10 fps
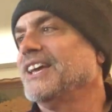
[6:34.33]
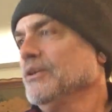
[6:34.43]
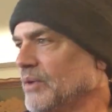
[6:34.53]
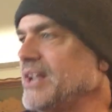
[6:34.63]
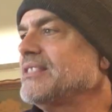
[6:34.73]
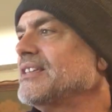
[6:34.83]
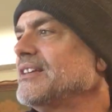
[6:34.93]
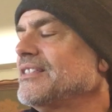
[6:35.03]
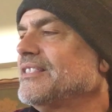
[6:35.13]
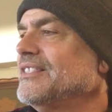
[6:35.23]
And right
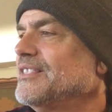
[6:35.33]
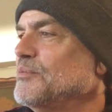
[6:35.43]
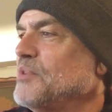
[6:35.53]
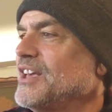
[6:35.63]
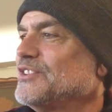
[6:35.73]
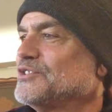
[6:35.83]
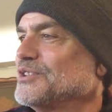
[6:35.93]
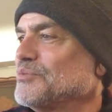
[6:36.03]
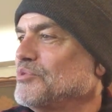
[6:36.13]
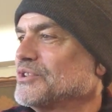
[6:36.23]
then, the manager
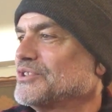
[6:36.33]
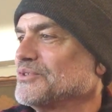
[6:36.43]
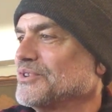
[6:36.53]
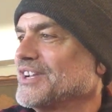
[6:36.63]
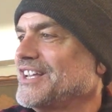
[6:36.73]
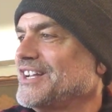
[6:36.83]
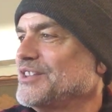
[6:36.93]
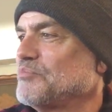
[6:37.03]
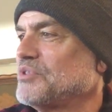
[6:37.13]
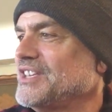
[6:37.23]
of the bookstore got
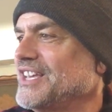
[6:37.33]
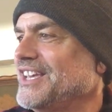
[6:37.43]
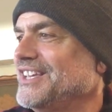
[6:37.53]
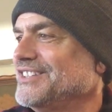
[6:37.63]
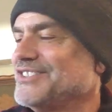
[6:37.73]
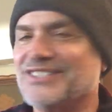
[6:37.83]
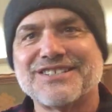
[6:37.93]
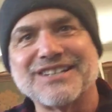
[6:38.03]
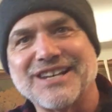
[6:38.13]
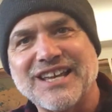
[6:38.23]
on the PA, and she
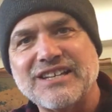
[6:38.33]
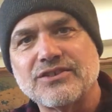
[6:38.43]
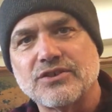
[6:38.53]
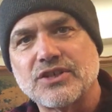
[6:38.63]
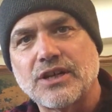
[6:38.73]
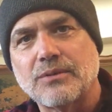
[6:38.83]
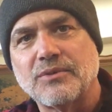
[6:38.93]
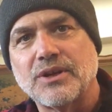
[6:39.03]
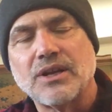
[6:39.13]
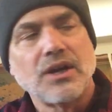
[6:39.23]
said, ladies and
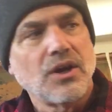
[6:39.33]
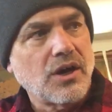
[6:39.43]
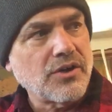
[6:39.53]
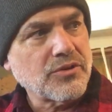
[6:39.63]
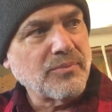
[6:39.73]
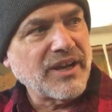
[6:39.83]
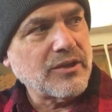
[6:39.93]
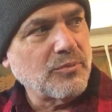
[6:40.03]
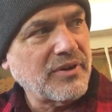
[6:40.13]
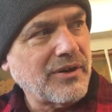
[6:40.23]
gentlemen, author
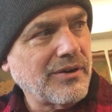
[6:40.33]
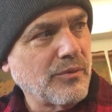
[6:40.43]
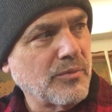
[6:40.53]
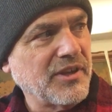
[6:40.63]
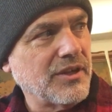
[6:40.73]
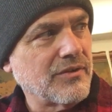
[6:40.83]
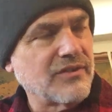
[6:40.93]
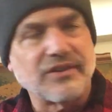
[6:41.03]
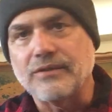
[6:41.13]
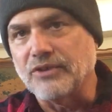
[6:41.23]
Michael Perry will be here
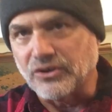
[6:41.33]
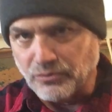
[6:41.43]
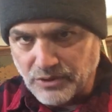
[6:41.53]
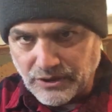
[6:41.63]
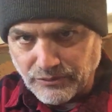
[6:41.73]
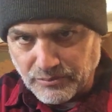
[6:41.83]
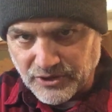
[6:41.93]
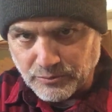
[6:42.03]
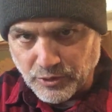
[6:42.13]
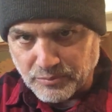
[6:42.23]
this evening to read from
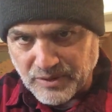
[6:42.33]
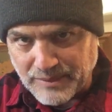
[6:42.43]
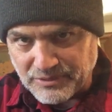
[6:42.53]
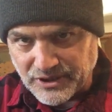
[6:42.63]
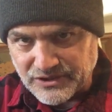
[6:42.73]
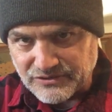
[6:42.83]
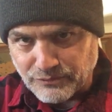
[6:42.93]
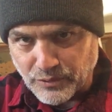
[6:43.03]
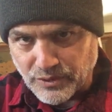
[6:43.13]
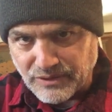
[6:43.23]
his book, Population
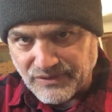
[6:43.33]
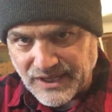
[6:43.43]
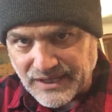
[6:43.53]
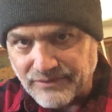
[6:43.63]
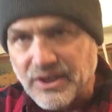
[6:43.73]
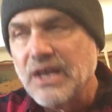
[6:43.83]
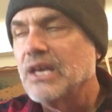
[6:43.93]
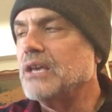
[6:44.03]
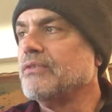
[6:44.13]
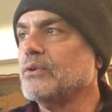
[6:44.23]
485.
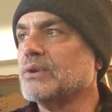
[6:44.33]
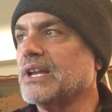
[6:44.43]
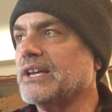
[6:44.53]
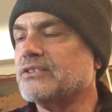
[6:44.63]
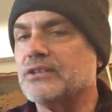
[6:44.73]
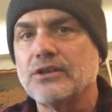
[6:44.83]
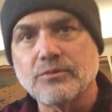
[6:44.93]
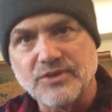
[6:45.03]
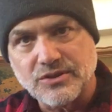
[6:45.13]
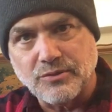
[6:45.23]
If you would like to
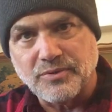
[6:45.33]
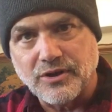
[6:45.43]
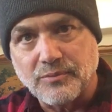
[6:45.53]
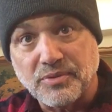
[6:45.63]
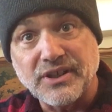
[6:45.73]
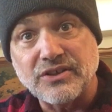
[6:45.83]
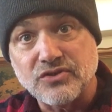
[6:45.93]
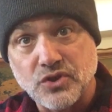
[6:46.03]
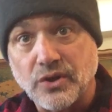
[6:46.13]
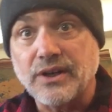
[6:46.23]
hear Mr. Perry, please
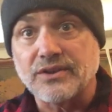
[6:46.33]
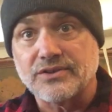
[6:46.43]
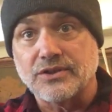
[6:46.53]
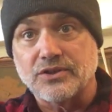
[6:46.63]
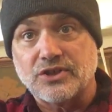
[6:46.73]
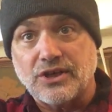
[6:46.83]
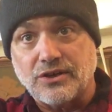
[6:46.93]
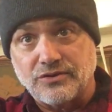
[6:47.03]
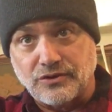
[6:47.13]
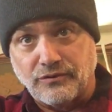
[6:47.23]
join us in the
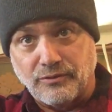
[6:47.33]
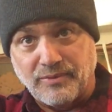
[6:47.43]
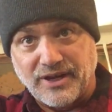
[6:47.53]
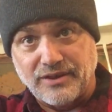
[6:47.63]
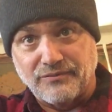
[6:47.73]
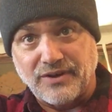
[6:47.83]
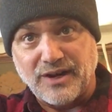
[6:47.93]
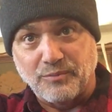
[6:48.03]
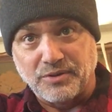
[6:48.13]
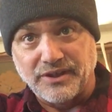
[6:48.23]
chairs over by the
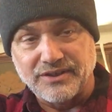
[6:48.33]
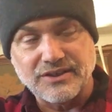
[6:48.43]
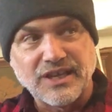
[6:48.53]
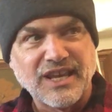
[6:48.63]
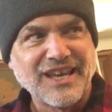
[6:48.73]
fireplace.